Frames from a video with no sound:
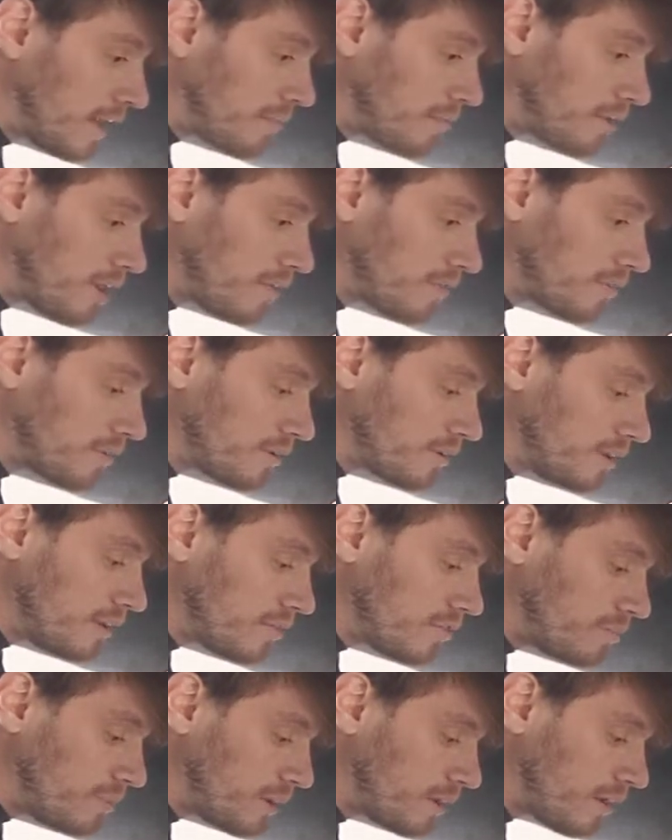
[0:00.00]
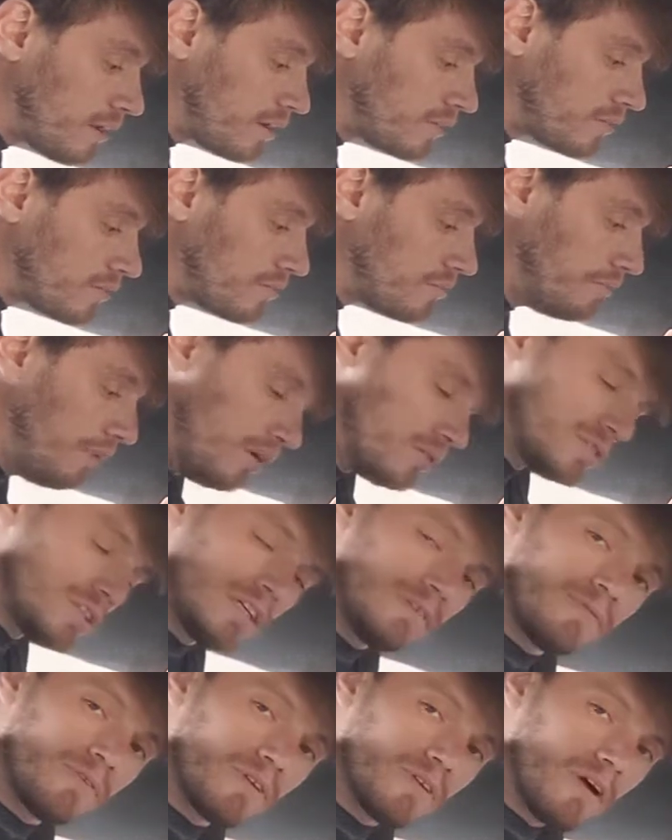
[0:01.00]
I'm covering this because
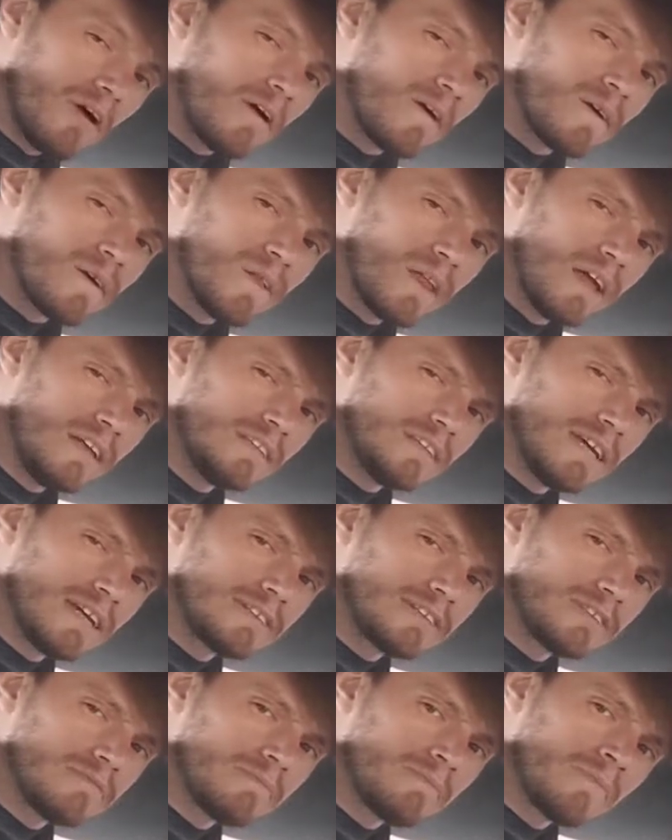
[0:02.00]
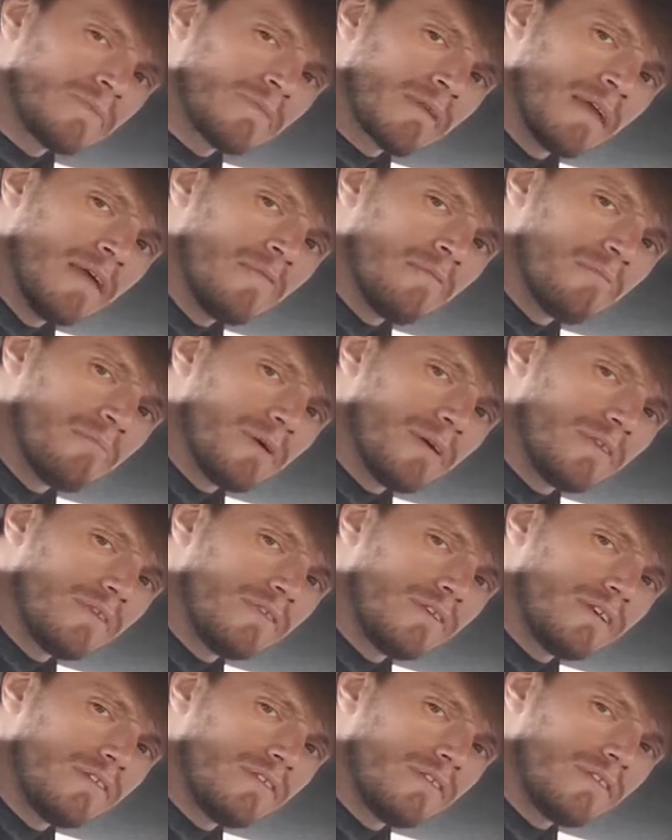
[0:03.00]
mostly for the RLA section, but
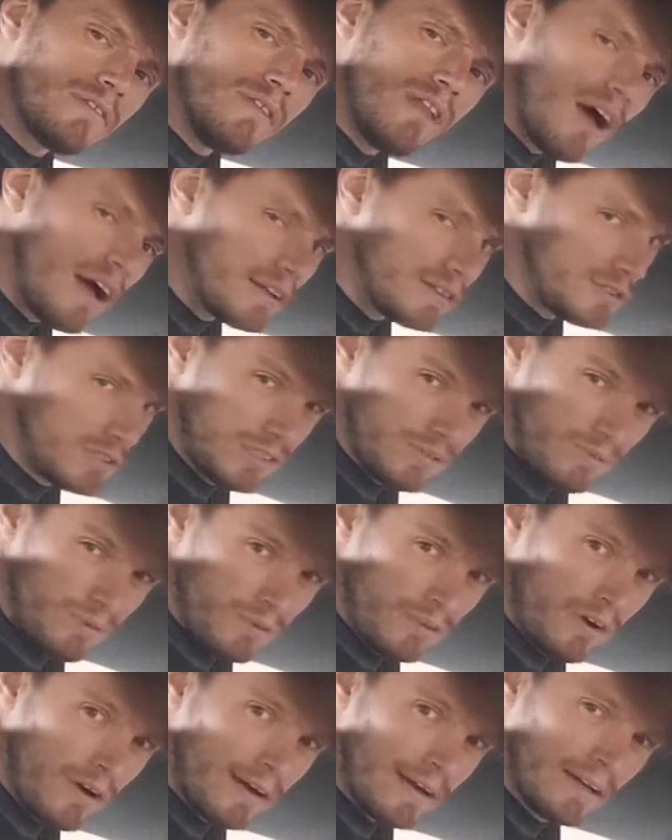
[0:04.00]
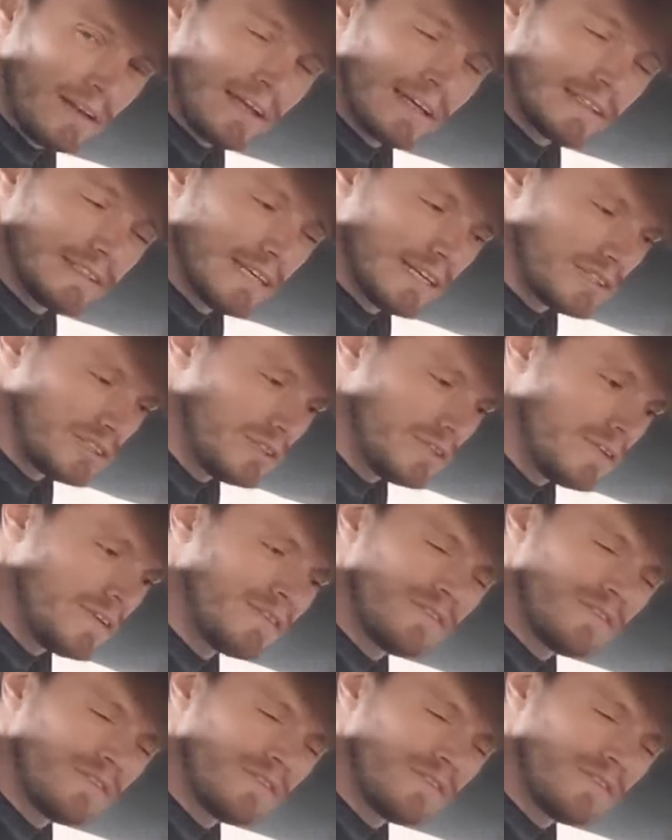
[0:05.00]
this is not just for the RLA section.